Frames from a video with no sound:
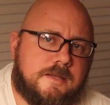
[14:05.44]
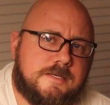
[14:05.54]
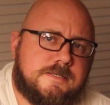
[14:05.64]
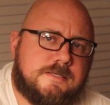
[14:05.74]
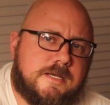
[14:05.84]

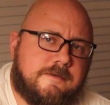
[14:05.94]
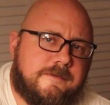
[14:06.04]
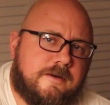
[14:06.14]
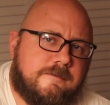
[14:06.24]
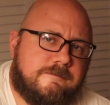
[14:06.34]
This is a
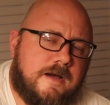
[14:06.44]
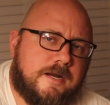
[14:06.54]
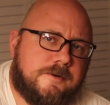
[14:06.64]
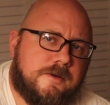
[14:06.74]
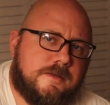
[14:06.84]
very
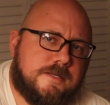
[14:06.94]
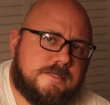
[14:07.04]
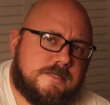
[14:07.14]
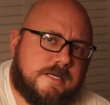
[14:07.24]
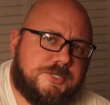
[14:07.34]
fine grit.
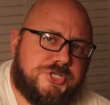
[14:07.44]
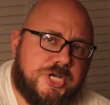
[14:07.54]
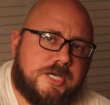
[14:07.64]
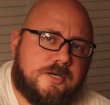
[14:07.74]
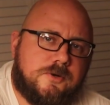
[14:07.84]
This is a
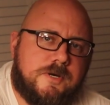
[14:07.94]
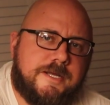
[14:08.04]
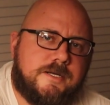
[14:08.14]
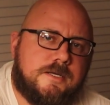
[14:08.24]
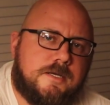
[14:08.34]
chick
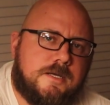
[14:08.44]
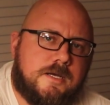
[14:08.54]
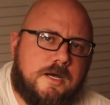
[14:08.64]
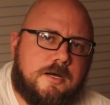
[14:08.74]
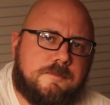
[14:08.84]
grit
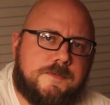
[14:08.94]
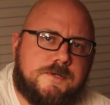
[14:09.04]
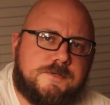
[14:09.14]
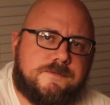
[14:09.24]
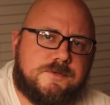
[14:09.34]

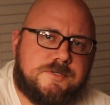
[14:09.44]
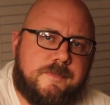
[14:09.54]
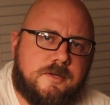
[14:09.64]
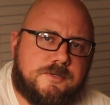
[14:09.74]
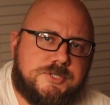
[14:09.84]
used for
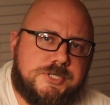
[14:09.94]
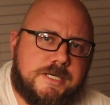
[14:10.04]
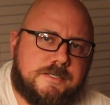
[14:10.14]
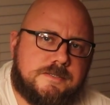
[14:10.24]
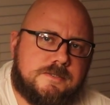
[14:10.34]
smaller
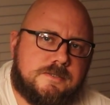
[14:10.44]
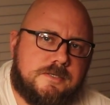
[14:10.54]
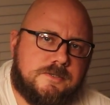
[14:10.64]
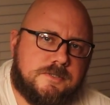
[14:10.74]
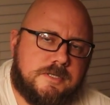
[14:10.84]
chicks,
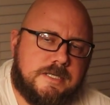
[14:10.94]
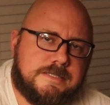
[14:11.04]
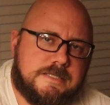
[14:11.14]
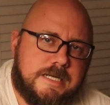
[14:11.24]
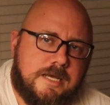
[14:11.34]
usually
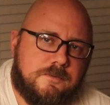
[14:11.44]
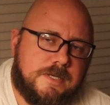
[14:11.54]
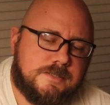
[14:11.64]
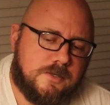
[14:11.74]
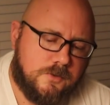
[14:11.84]
less than 8
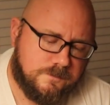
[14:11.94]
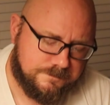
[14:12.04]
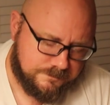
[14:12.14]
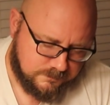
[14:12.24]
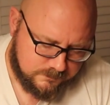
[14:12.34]
weeks
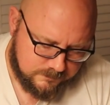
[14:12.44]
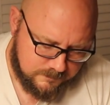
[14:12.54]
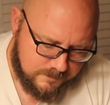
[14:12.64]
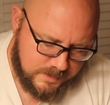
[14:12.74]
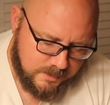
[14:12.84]
old.
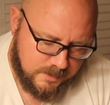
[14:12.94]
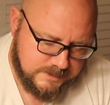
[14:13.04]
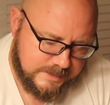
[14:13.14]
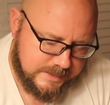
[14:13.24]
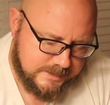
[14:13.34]

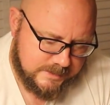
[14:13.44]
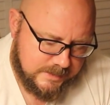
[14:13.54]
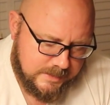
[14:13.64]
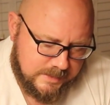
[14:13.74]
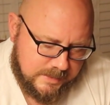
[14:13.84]
All it
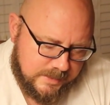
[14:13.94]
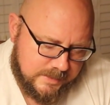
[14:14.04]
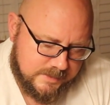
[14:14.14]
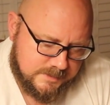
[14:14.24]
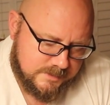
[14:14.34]

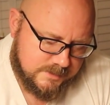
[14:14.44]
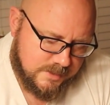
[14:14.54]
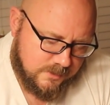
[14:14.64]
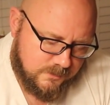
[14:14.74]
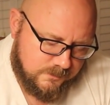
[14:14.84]
is
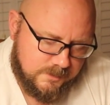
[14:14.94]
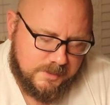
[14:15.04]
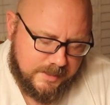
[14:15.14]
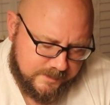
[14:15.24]
stone.